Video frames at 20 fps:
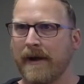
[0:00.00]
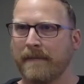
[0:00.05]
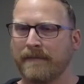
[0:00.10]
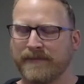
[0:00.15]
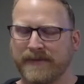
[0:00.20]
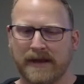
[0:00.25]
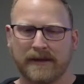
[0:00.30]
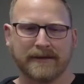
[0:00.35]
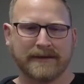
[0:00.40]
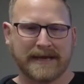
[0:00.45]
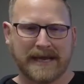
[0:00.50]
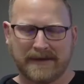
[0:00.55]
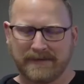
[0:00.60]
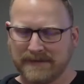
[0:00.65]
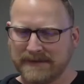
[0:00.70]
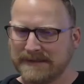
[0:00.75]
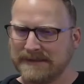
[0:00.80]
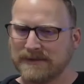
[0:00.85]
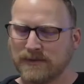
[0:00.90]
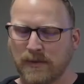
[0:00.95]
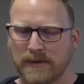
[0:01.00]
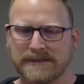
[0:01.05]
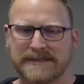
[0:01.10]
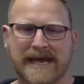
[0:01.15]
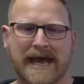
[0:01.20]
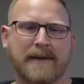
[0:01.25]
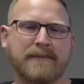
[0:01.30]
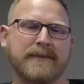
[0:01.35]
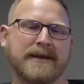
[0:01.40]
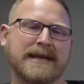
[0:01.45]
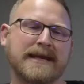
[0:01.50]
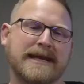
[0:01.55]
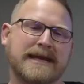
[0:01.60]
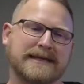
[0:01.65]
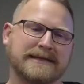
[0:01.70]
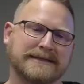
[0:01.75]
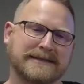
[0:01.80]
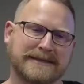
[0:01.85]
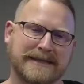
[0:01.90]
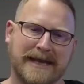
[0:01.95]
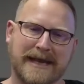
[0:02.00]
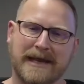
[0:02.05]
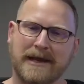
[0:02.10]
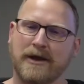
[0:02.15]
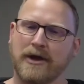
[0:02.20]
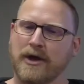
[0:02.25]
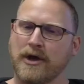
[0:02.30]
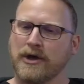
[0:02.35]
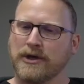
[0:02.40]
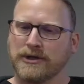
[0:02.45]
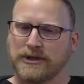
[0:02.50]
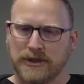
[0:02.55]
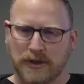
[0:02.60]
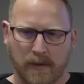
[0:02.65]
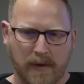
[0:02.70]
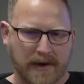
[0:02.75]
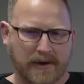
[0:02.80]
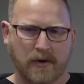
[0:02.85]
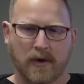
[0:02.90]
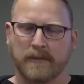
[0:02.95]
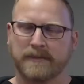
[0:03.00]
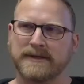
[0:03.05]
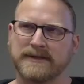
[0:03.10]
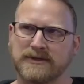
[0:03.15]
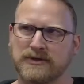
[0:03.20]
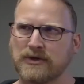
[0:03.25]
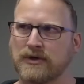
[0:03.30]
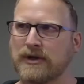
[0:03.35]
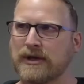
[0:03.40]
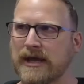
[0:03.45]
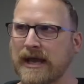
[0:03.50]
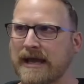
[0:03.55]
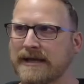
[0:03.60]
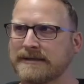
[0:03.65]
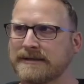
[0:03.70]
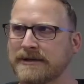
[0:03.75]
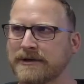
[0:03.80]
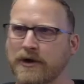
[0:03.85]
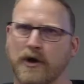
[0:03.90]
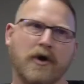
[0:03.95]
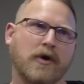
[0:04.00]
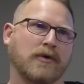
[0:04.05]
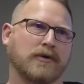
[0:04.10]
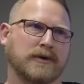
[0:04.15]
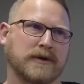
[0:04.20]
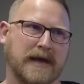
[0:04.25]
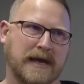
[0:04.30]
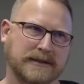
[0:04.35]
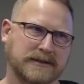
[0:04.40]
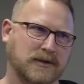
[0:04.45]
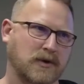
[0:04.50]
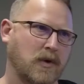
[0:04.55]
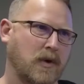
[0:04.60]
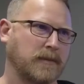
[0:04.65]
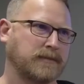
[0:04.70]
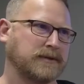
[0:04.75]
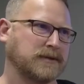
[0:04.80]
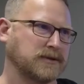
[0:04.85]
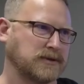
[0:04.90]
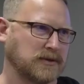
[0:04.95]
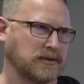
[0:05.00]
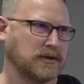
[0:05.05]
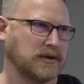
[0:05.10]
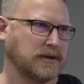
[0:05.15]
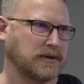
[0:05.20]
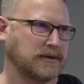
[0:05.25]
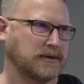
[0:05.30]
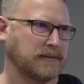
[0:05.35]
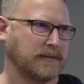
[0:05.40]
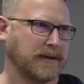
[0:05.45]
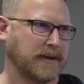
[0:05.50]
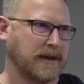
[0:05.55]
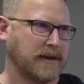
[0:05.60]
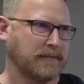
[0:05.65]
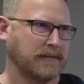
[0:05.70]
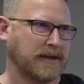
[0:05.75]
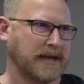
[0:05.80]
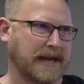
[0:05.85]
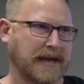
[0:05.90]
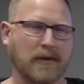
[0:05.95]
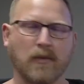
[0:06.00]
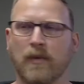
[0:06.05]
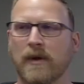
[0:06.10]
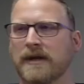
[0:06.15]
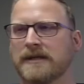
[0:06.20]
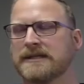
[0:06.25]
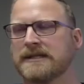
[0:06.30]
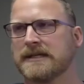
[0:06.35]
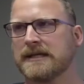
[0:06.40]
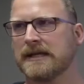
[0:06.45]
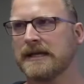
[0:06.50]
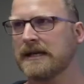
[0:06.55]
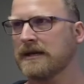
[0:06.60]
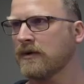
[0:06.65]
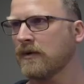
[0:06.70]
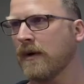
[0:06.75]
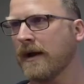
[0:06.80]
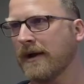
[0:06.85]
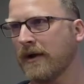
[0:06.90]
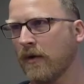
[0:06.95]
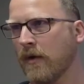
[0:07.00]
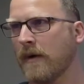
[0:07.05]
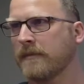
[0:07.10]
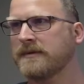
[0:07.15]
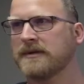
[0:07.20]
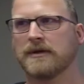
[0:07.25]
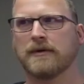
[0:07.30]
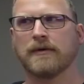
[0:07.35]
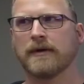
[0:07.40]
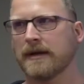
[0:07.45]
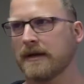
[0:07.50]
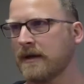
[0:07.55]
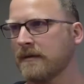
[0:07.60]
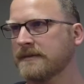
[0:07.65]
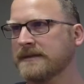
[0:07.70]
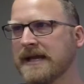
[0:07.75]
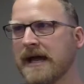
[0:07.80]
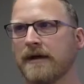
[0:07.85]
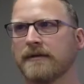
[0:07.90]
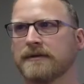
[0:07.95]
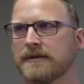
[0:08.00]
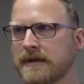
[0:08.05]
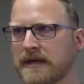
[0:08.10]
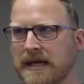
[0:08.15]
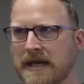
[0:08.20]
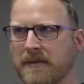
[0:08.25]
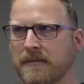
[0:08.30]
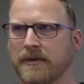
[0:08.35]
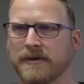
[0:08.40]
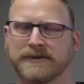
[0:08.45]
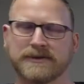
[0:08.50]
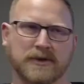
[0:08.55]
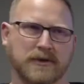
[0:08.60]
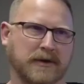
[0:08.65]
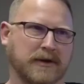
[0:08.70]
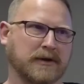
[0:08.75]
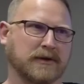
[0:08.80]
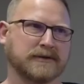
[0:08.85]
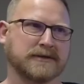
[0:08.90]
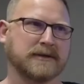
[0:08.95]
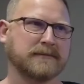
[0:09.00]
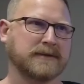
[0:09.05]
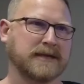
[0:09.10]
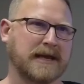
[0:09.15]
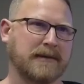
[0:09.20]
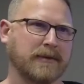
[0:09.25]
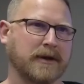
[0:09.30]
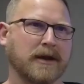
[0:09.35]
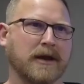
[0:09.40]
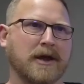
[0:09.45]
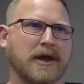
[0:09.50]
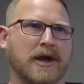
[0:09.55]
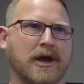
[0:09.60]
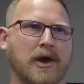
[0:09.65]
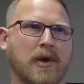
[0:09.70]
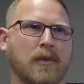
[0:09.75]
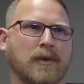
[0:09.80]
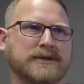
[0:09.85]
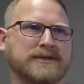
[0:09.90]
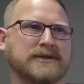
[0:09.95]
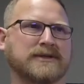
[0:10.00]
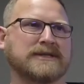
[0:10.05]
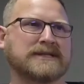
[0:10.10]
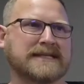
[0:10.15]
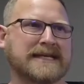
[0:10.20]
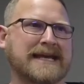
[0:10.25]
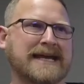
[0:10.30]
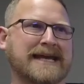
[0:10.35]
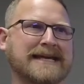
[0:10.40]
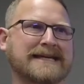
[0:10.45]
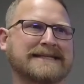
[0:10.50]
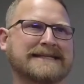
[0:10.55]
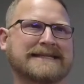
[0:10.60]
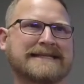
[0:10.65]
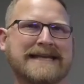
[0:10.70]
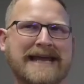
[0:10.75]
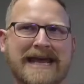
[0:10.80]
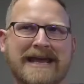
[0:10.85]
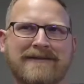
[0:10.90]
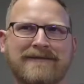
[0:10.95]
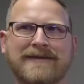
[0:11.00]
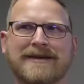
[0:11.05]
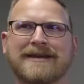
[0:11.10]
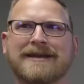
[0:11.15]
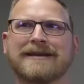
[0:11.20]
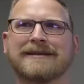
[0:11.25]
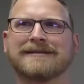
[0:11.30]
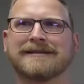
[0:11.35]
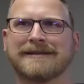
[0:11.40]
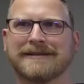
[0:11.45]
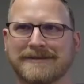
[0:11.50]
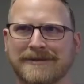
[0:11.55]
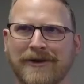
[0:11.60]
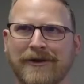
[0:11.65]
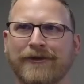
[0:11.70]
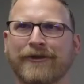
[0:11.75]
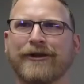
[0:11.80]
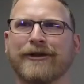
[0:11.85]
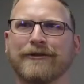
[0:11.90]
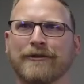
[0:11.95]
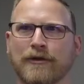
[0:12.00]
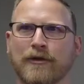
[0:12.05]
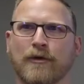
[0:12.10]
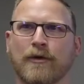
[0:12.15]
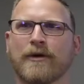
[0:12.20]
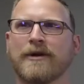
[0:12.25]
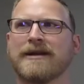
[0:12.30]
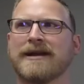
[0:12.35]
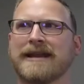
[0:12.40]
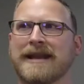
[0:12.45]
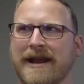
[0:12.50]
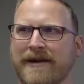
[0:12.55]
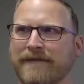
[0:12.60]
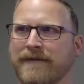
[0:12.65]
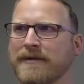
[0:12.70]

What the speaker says: tell again this is what's happening. He's saying, do I go up to Judah, yes or no? Yes, go up to Judah to become king. Which city do I go up to? And it comes down to Hebron, so he goes up to Hebron. What you see is David is consulting the Lord at every